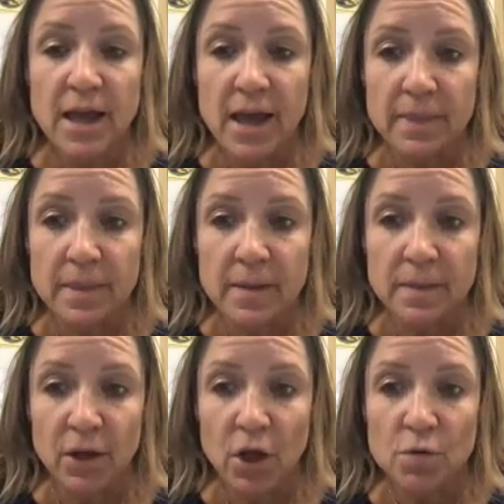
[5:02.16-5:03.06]
And then
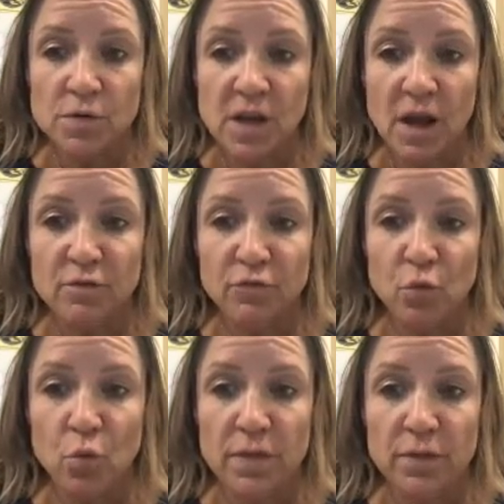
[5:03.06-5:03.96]
the cosine for
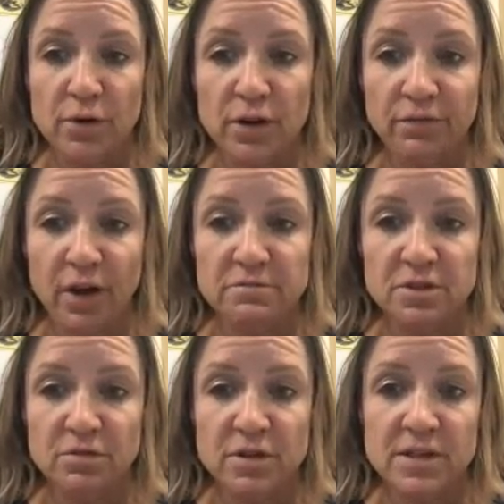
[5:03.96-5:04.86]
135
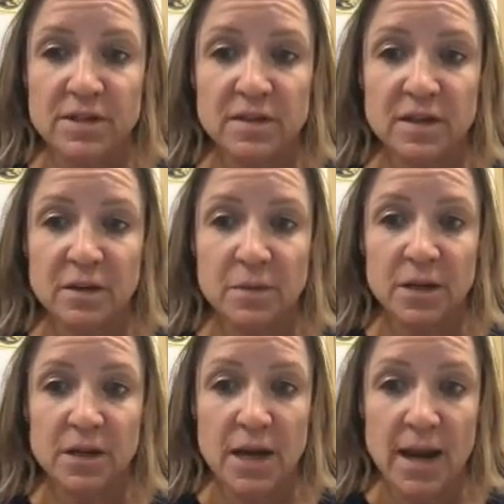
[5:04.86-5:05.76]
degrees is going to
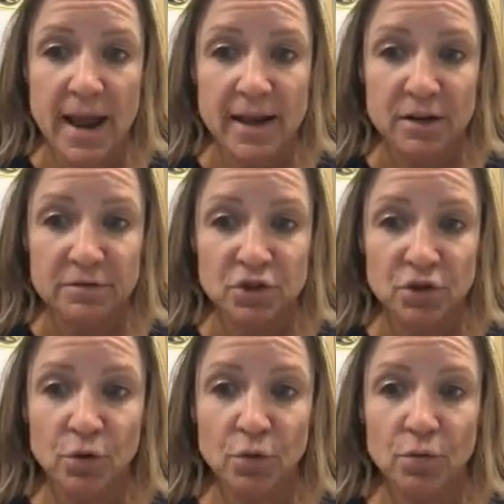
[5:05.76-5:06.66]
be negative
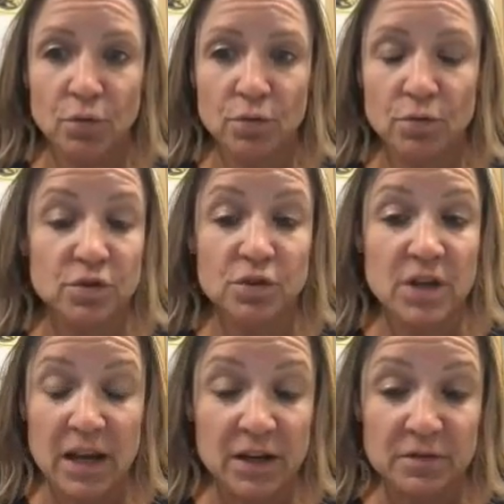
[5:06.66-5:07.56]
2,
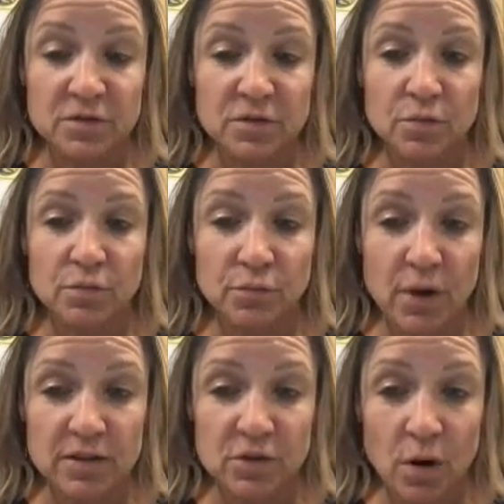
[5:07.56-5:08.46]
negative
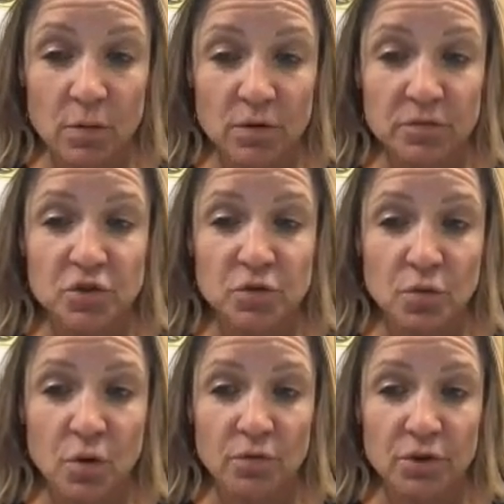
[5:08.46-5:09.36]
square root of
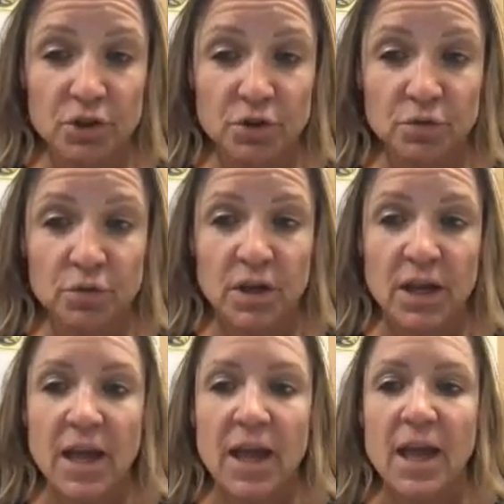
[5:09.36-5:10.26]
2 over 2.
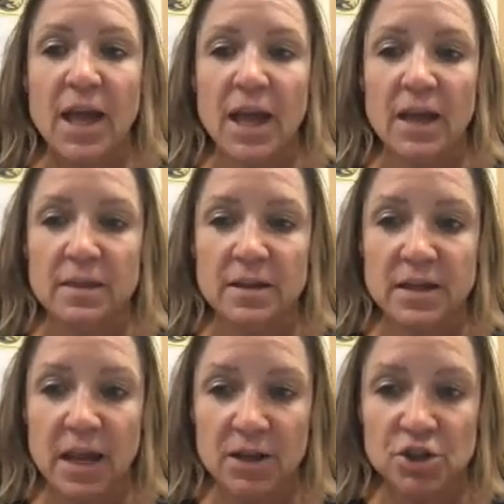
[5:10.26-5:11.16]
And the
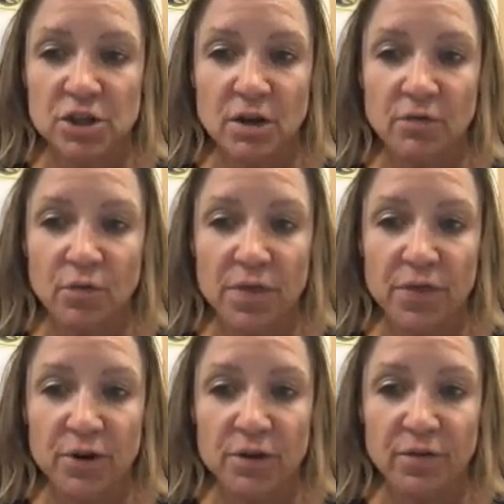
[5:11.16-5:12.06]
tangent of
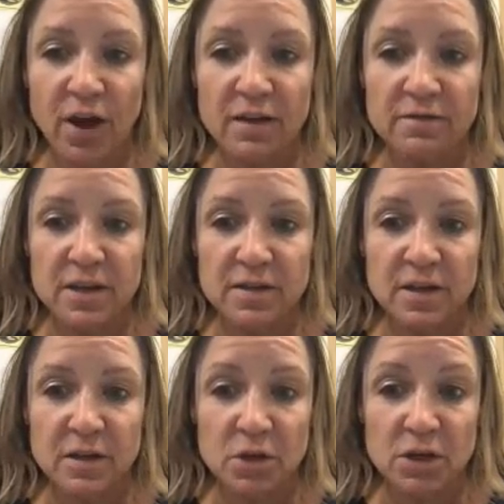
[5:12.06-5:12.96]
135 is
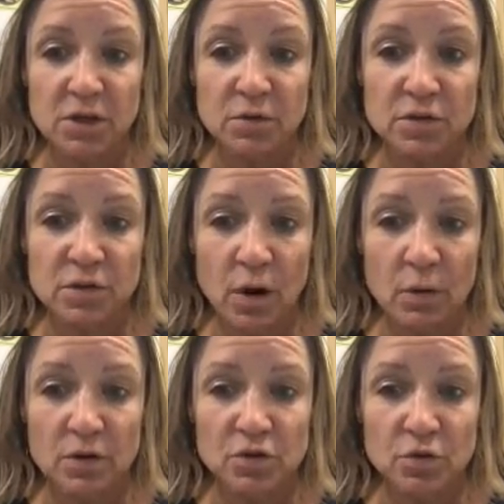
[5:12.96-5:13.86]
going to be square
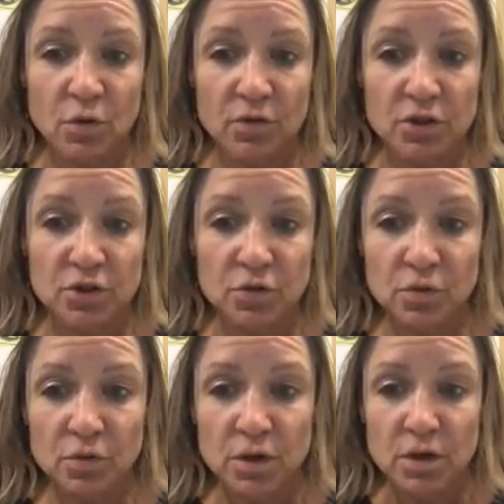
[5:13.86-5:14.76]
root of 2 over 2